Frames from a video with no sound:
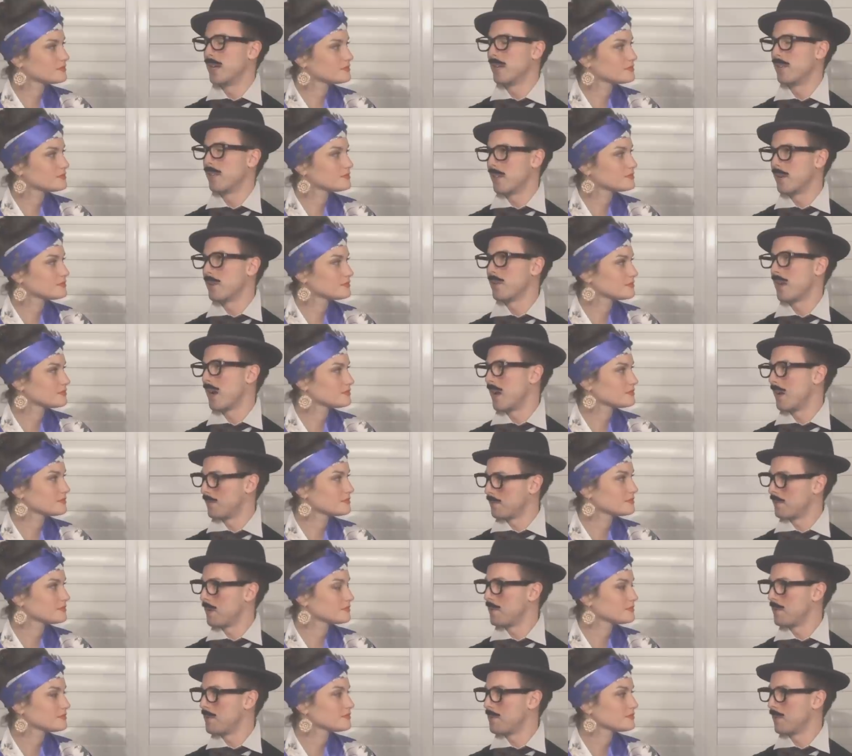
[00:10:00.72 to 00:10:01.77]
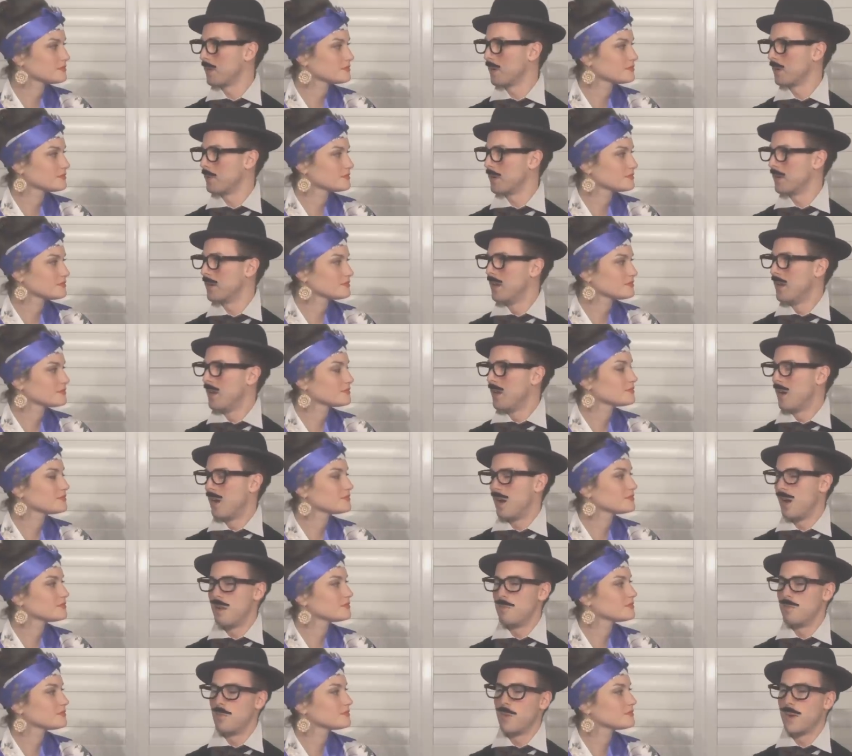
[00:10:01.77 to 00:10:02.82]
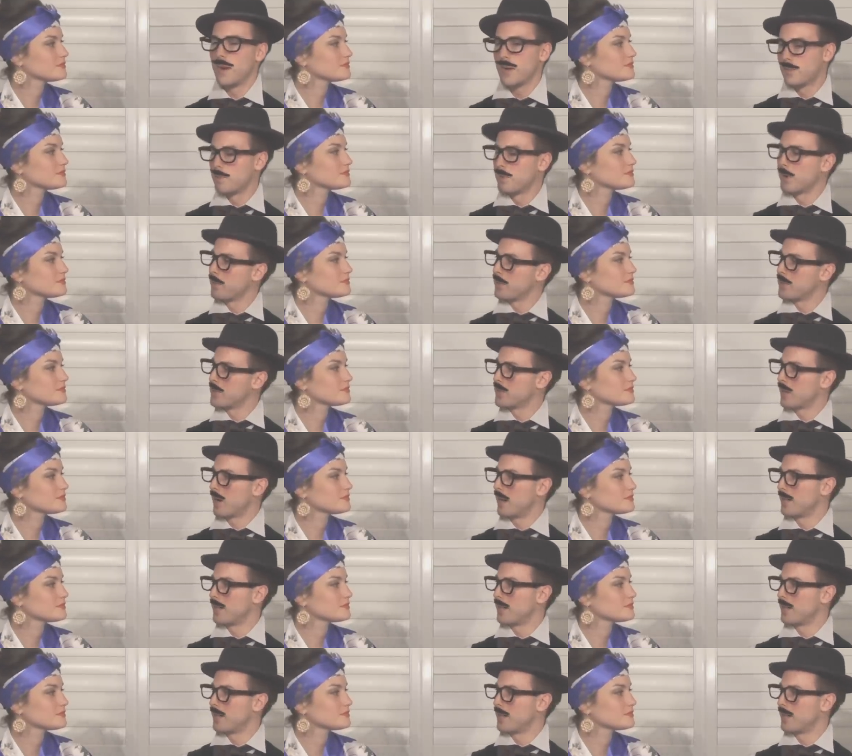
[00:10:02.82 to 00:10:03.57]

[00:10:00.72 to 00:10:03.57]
Speaker 1: we can theorize might be Bergman. What is Bergman